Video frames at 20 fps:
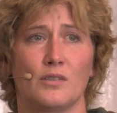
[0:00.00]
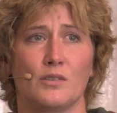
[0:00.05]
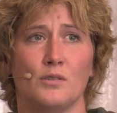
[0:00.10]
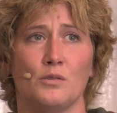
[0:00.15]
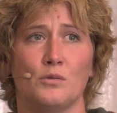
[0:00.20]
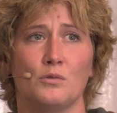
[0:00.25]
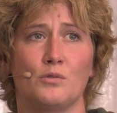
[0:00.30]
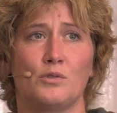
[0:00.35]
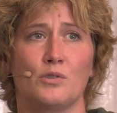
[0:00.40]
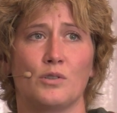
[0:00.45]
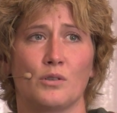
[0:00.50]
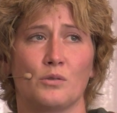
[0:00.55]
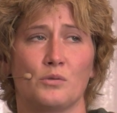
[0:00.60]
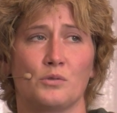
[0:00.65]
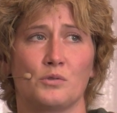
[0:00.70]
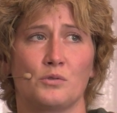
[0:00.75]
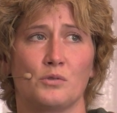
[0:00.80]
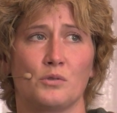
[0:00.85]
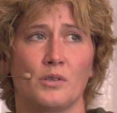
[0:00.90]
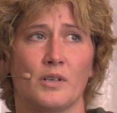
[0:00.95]
You
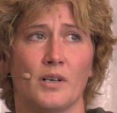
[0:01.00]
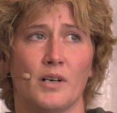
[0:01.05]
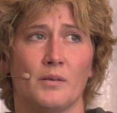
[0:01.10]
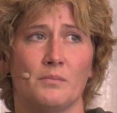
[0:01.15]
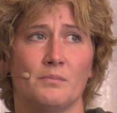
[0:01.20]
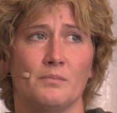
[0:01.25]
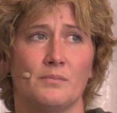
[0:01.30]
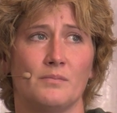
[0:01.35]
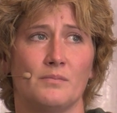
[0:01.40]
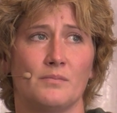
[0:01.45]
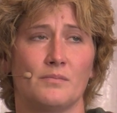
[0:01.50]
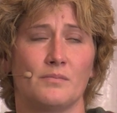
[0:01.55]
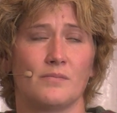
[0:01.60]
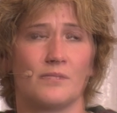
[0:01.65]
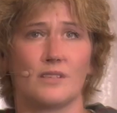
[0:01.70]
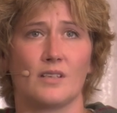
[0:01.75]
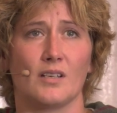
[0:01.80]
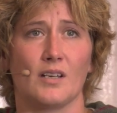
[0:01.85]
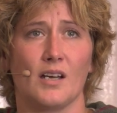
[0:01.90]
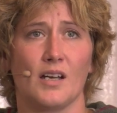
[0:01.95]
chose to come.
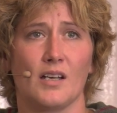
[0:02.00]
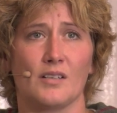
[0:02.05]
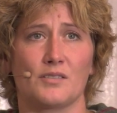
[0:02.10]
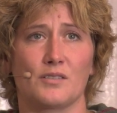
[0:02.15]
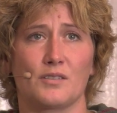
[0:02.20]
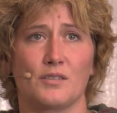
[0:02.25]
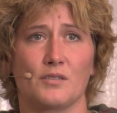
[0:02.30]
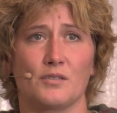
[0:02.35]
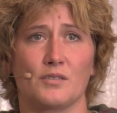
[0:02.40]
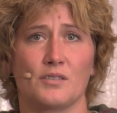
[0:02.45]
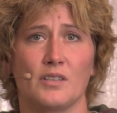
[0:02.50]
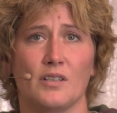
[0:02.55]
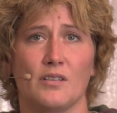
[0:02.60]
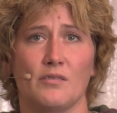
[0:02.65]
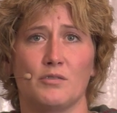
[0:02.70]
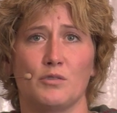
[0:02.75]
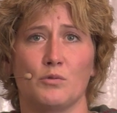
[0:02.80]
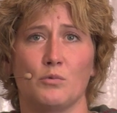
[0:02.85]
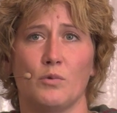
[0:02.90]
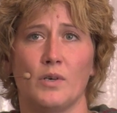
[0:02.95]
Ask
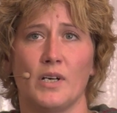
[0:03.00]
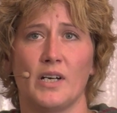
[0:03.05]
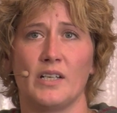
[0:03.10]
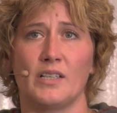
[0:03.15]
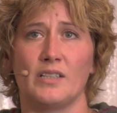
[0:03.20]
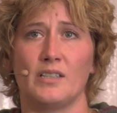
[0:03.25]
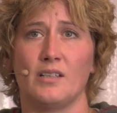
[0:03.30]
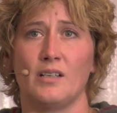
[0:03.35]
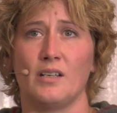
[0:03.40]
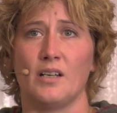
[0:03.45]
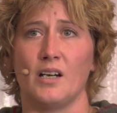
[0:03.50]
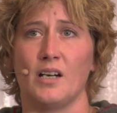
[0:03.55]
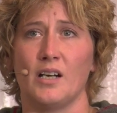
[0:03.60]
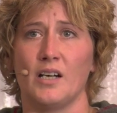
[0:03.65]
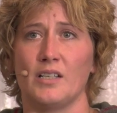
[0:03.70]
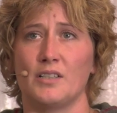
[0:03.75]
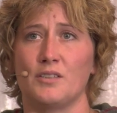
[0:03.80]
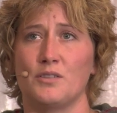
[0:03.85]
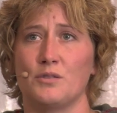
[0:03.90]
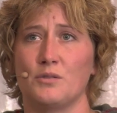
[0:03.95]
yourselves, why did
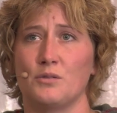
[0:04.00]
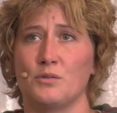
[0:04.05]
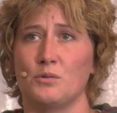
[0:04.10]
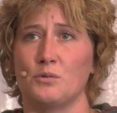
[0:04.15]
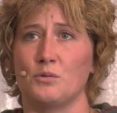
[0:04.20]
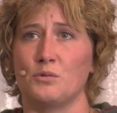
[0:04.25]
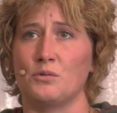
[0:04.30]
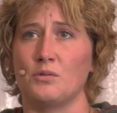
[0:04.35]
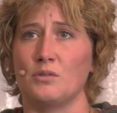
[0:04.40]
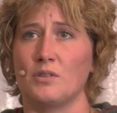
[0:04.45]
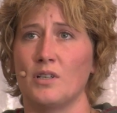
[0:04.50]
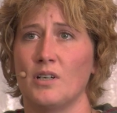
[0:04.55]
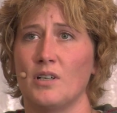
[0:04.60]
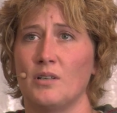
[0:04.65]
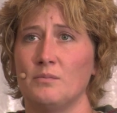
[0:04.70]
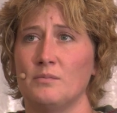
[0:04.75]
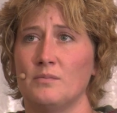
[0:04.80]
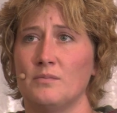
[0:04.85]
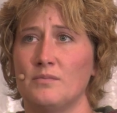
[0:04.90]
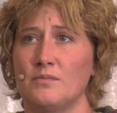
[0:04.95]
I choose to
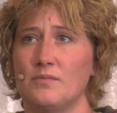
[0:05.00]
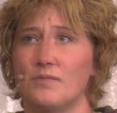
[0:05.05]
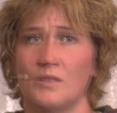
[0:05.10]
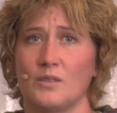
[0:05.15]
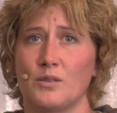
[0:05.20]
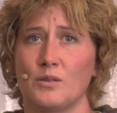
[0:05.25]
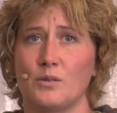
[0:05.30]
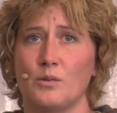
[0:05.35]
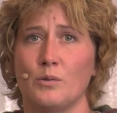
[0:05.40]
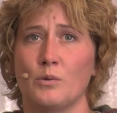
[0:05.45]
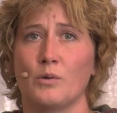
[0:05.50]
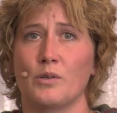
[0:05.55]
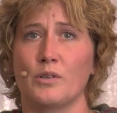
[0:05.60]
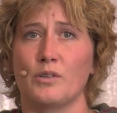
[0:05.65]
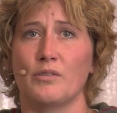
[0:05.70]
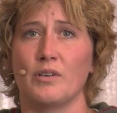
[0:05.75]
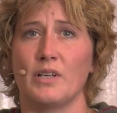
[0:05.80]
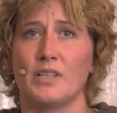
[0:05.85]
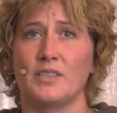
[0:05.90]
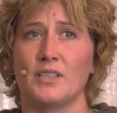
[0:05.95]
come? Your
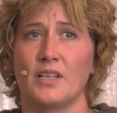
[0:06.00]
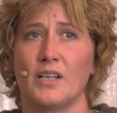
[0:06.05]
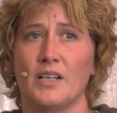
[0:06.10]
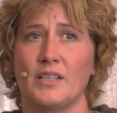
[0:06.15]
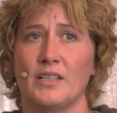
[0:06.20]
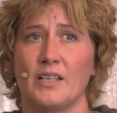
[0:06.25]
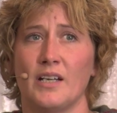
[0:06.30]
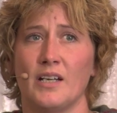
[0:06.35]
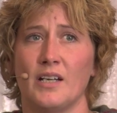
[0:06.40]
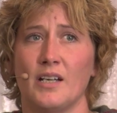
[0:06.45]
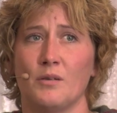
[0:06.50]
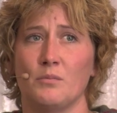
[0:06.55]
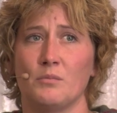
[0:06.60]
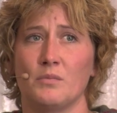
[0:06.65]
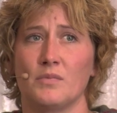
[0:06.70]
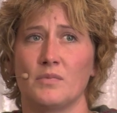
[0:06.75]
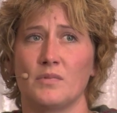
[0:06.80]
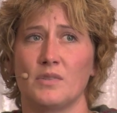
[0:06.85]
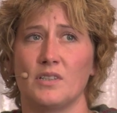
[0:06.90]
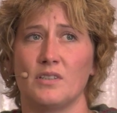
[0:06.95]
great I
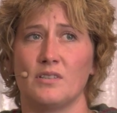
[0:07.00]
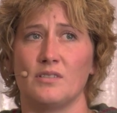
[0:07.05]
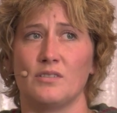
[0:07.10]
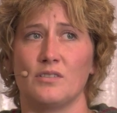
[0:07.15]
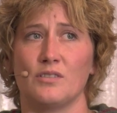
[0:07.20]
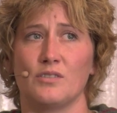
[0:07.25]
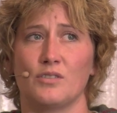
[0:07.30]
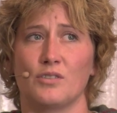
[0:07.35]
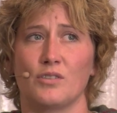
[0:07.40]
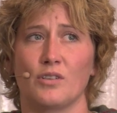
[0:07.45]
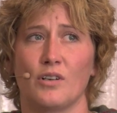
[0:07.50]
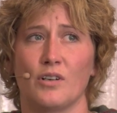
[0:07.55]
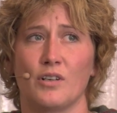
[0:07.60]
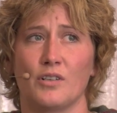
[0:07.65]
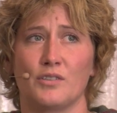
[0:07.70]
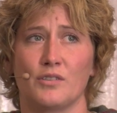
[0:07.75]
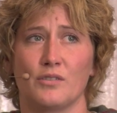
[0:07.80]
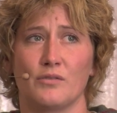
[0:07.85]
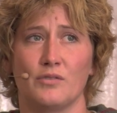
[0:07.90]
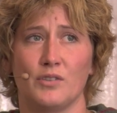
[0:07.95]
am is in
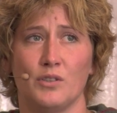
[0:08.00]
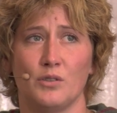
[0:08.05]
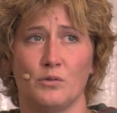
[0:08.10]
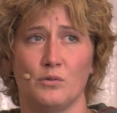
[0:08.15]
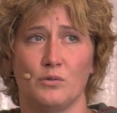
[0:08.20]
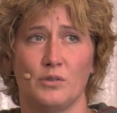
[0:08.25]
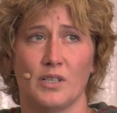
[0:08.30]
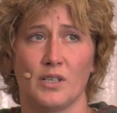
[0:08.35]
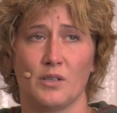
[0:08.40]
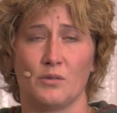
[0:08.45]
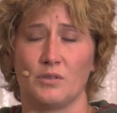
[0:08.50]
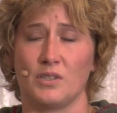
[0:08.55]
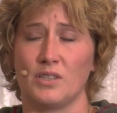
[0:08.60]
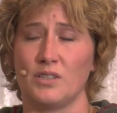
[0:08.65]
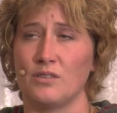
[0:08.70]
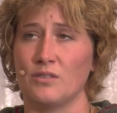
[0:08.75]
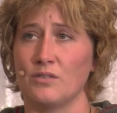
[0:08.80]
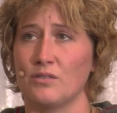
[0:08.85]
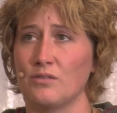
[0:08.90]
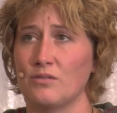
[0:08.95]
charge of you down
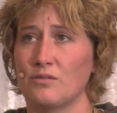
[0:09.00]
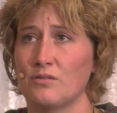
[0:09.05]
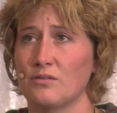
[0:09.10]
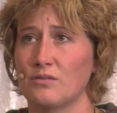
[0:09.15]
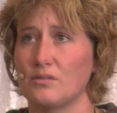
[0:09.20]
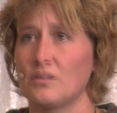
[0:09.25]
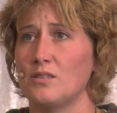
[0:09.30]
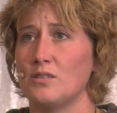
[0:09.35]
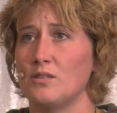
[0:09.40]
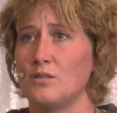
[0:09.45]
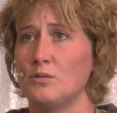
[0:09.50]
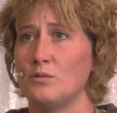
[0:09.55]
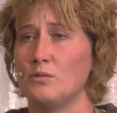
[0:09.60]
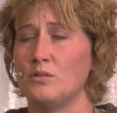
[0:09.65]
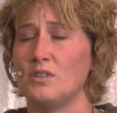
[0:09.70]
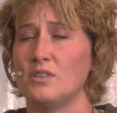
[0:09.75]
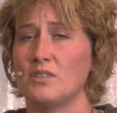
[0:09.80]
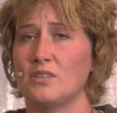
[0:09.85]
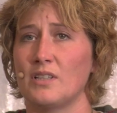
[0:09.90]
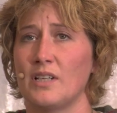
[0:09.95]
here. You
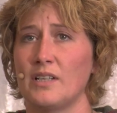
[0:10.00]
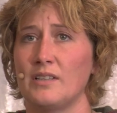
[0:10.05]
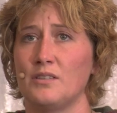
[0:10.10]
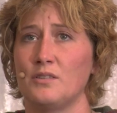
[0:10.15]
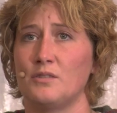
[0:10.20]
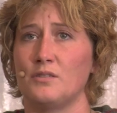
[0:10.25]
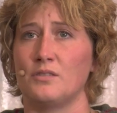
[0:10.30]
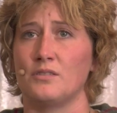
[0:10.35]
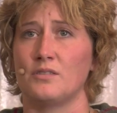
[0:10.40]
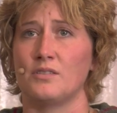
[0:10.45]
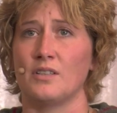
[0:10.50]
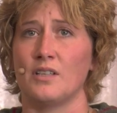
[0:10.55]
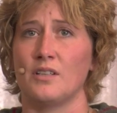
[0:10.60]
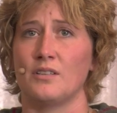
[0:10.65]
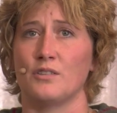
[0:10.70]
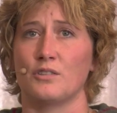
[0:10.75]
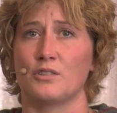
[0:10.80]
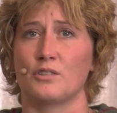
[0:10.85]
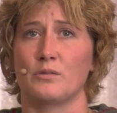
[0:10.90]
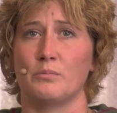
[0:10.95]
decided to
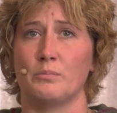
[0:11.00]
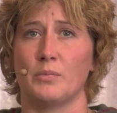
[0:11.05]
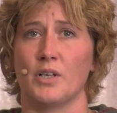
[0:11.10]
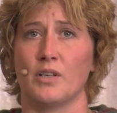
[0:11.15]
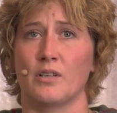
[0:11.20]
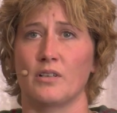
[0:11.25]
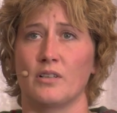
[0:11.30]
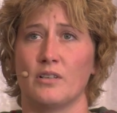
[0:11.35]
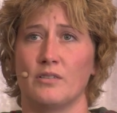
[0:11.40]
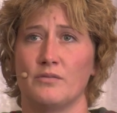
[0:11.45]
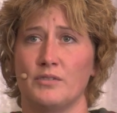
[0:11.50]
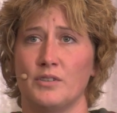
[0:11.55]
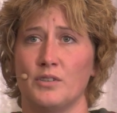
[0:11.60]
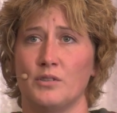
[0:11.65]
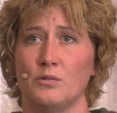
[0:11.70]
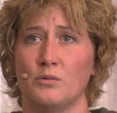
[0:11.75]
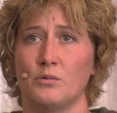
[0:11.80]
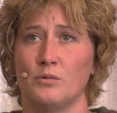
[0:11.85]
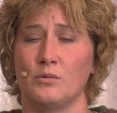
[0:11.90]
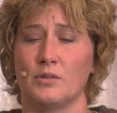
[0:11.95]
send a spark of
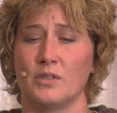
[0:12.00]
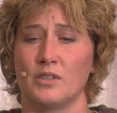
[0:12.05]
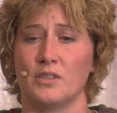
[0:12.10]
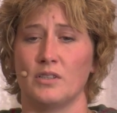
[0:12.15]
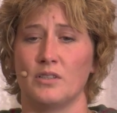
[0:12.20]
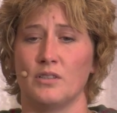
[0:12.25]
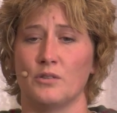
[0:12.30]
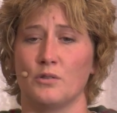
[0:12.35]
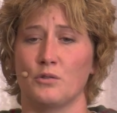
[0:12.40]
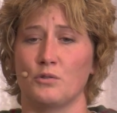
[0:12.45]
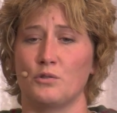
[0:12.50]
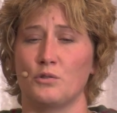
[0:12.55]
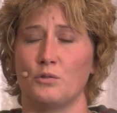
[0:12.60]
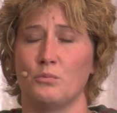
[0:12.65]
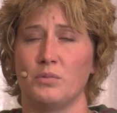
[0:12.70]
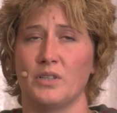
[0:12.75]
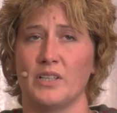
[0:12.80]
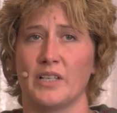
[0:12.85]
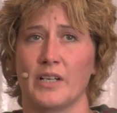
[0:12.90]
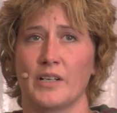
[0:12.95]
you here to
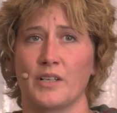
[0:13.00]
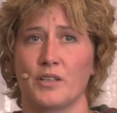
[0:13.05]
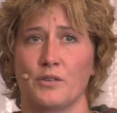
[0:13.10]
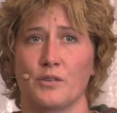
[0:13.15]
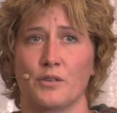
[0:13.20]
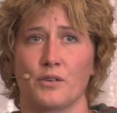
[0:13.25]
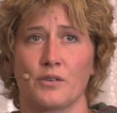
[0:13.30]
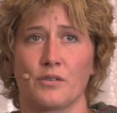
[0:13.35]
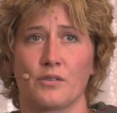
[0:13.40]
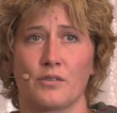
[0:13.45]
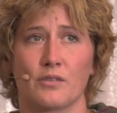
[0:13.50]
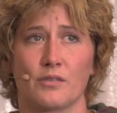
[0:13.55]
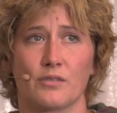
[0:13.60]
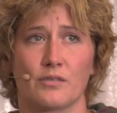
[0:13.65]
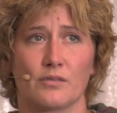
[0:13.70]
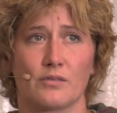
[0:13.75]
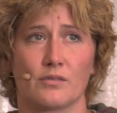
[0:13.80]
planet Earth.